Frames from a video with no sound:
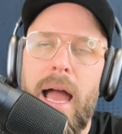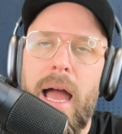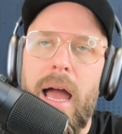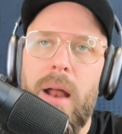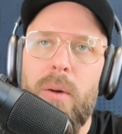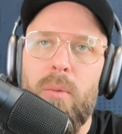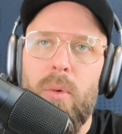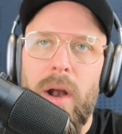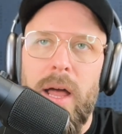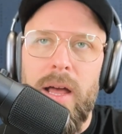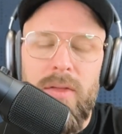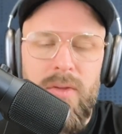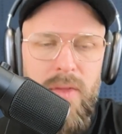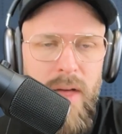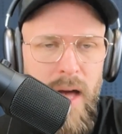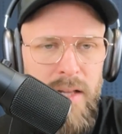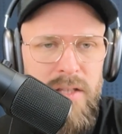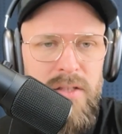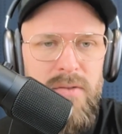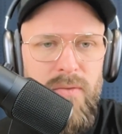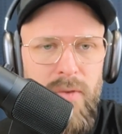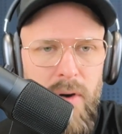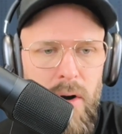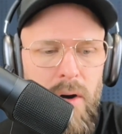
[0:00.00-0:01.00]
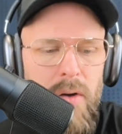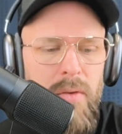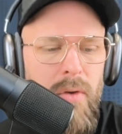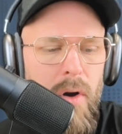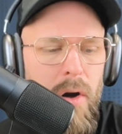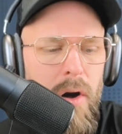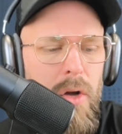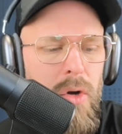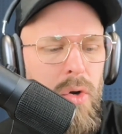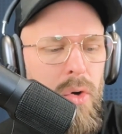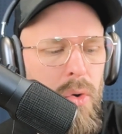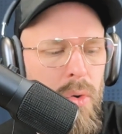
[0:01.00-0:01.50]
Like, that's very,
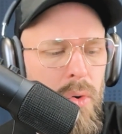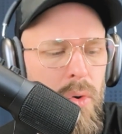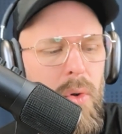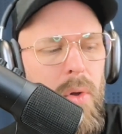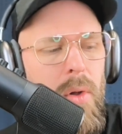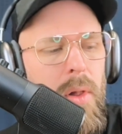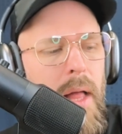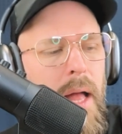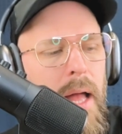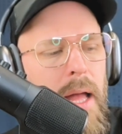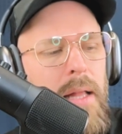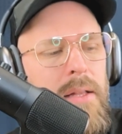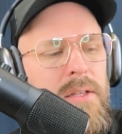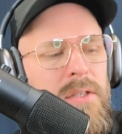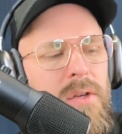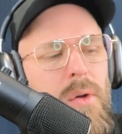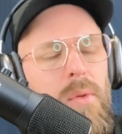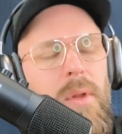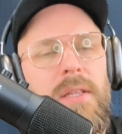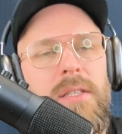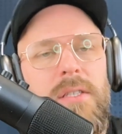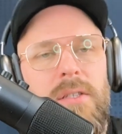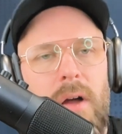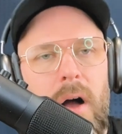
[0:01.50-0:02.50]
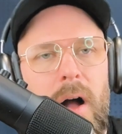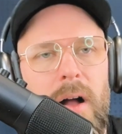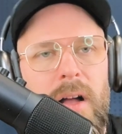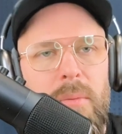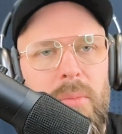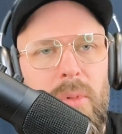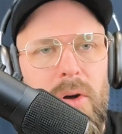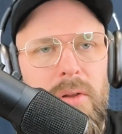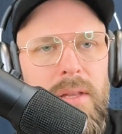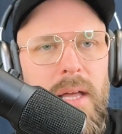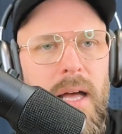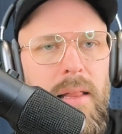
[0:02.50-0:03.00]
very cool. And so let's talk
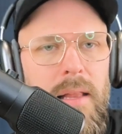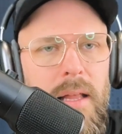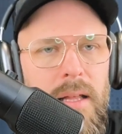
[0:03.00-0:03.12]
about that.